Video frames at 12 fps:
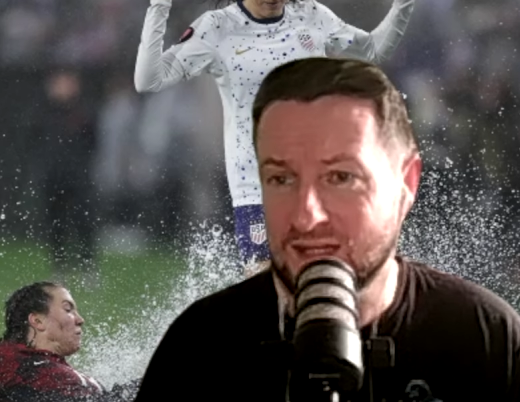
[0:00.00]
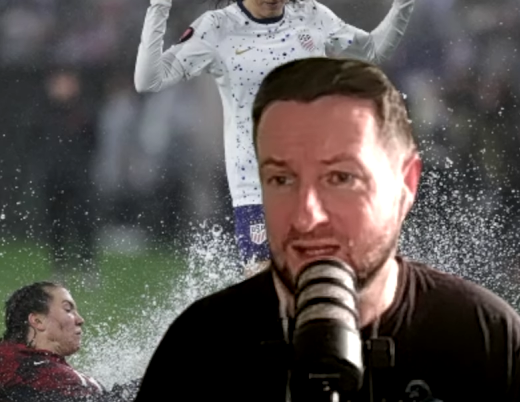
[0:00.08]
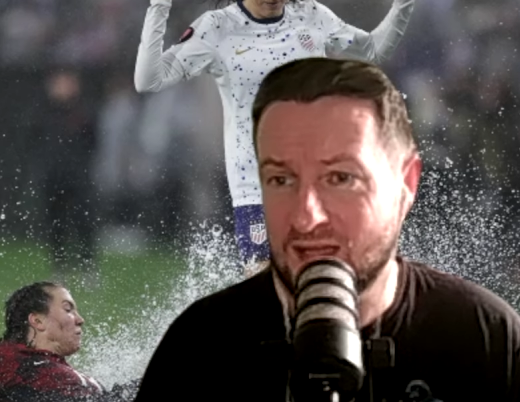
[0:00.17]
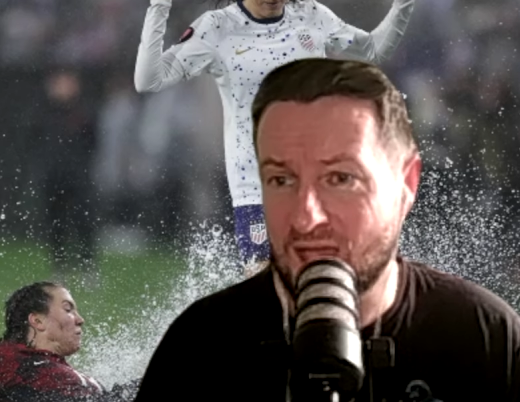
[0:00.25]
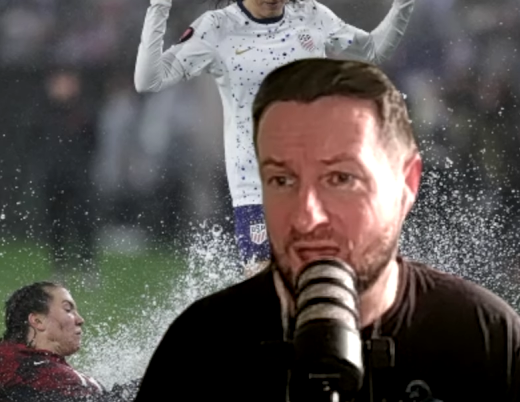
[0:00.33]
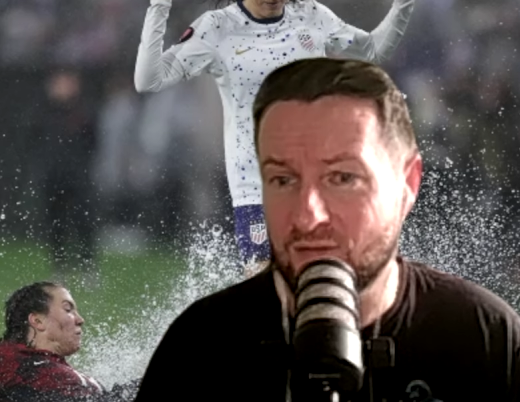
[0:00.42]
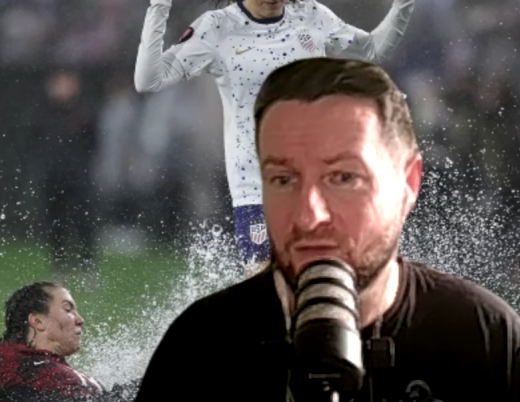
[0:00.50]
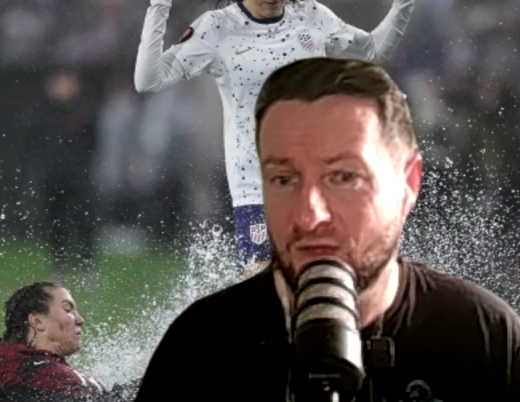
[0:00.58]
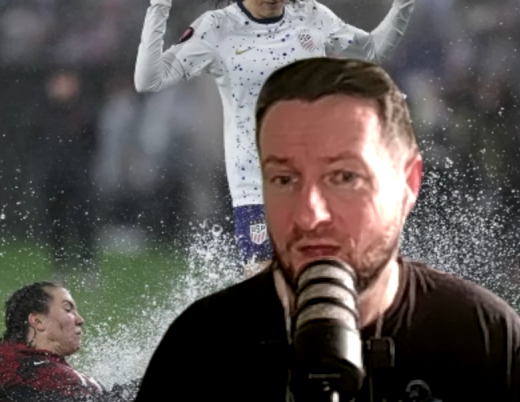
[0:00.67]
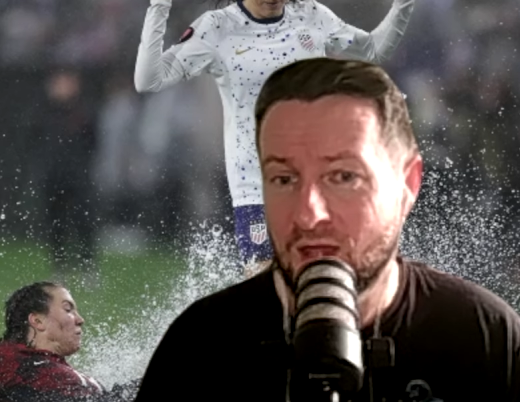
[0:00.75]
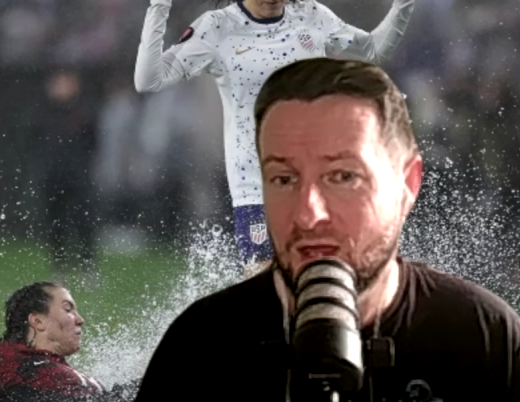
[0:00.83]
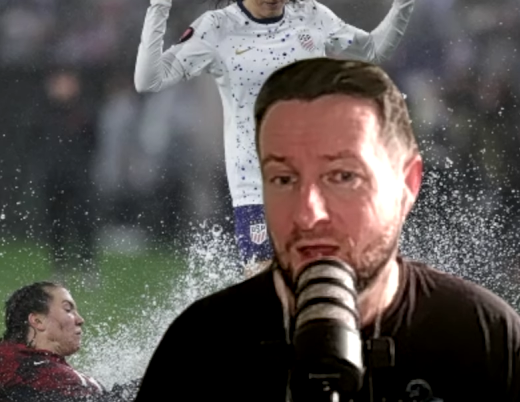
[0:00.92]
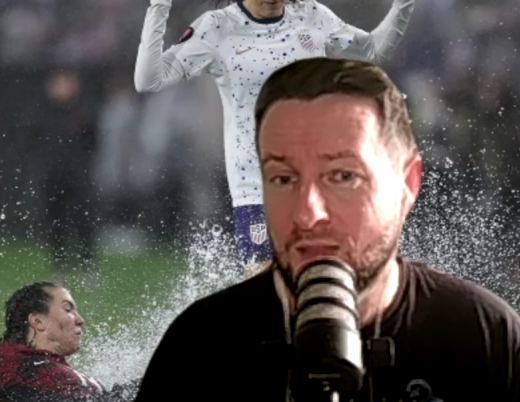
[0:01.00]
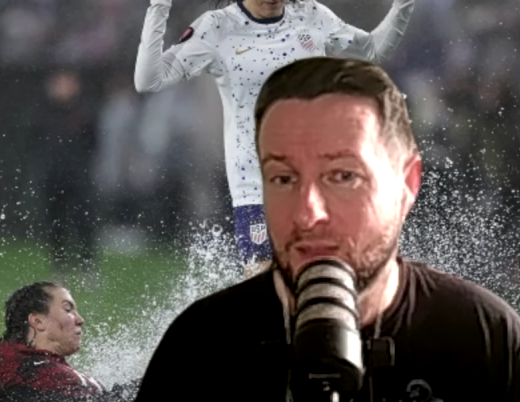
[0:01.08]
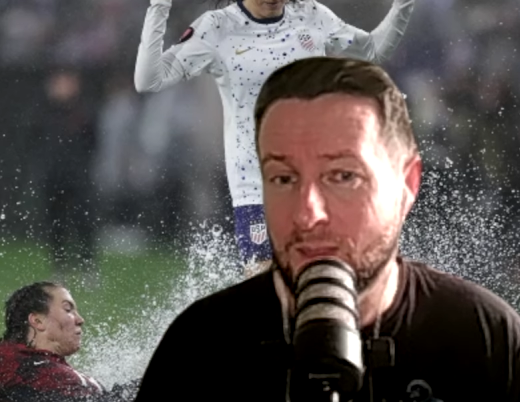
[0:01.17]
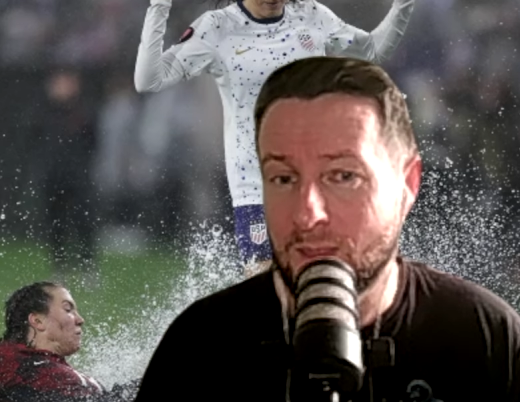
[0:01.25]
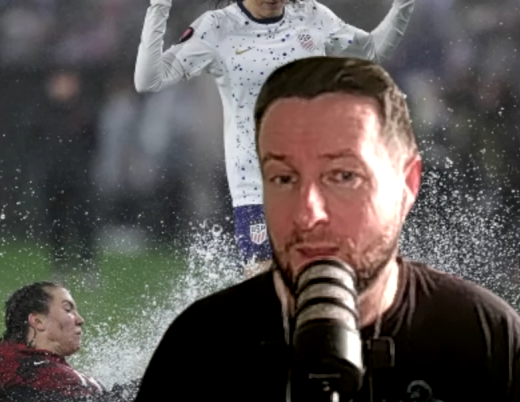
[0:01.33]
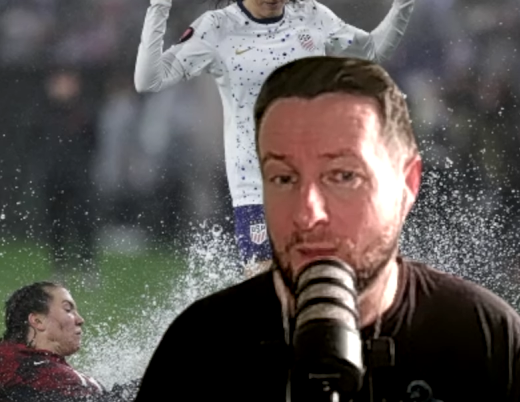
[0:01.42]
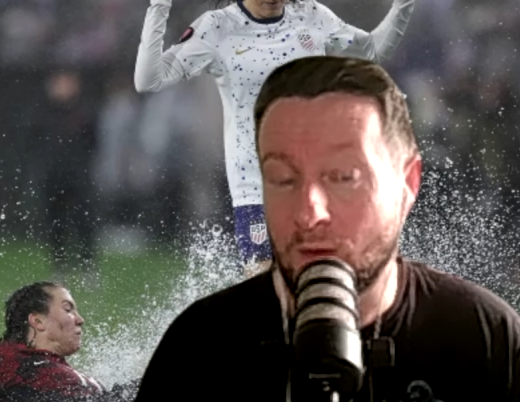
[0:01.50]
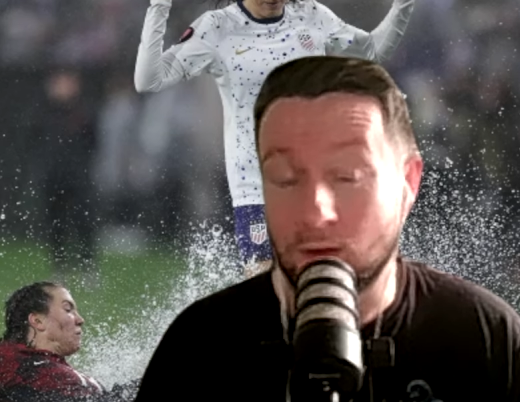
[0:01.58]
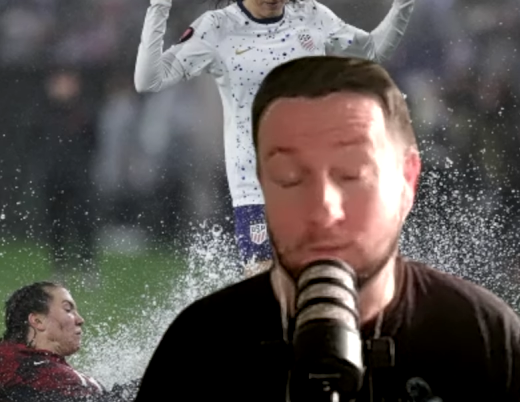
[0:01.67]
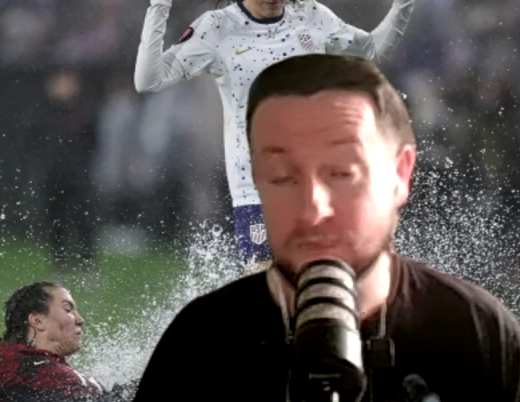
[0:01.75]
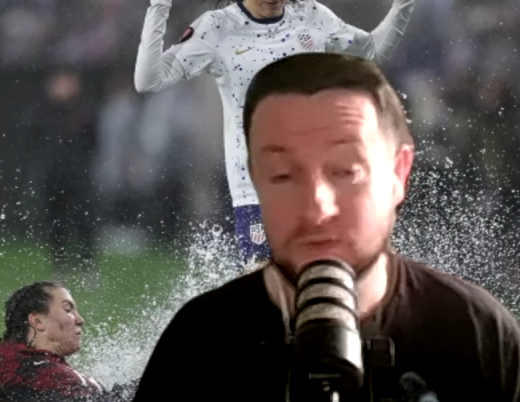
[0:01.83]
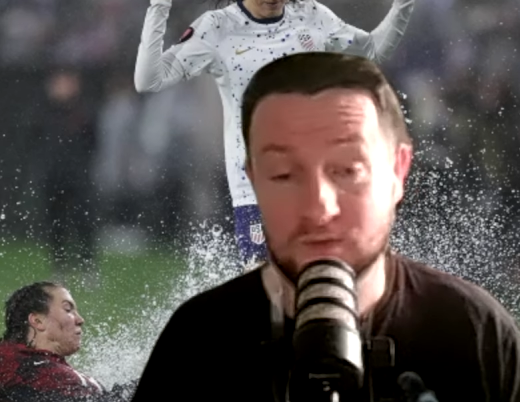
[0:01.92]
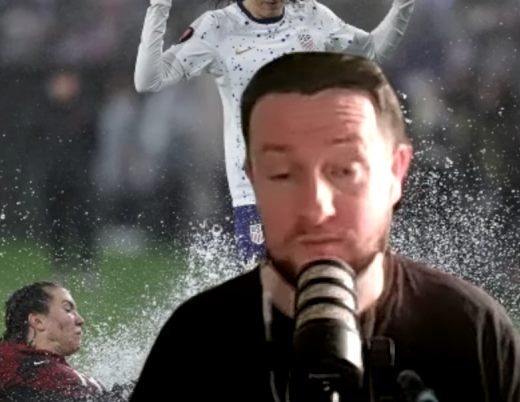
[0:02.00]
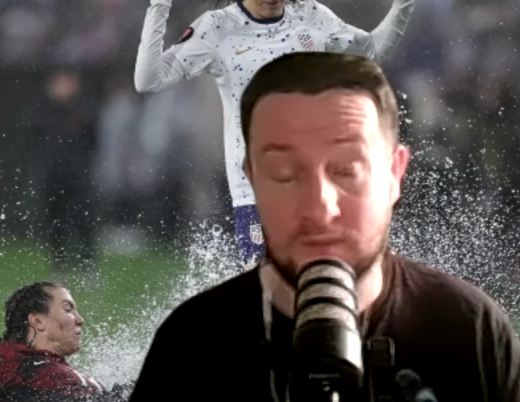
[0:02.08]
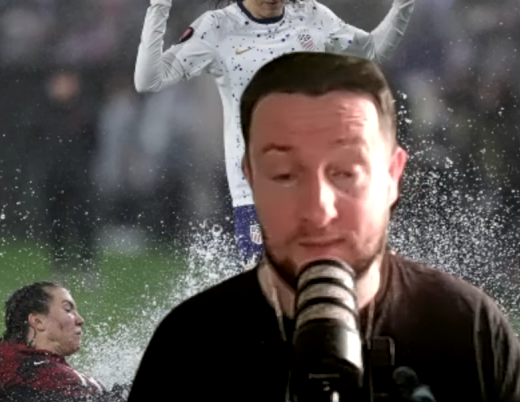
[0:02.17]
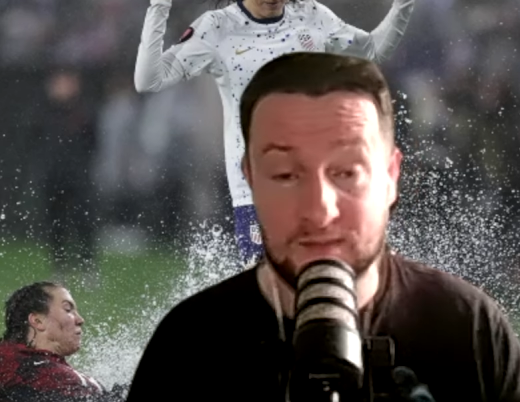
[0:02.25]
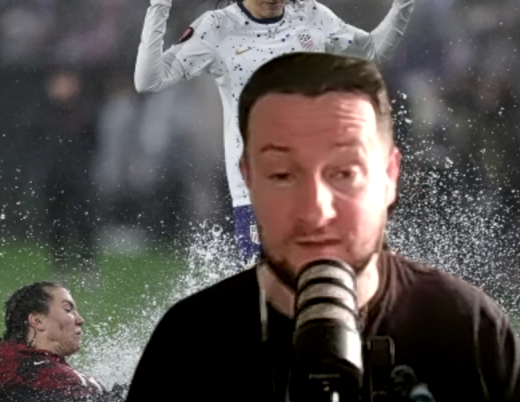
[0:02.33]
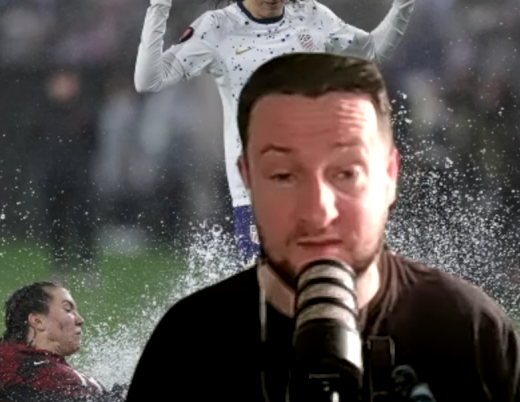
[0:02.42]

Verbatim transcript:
Speaker 1: half, or just maybe. Well,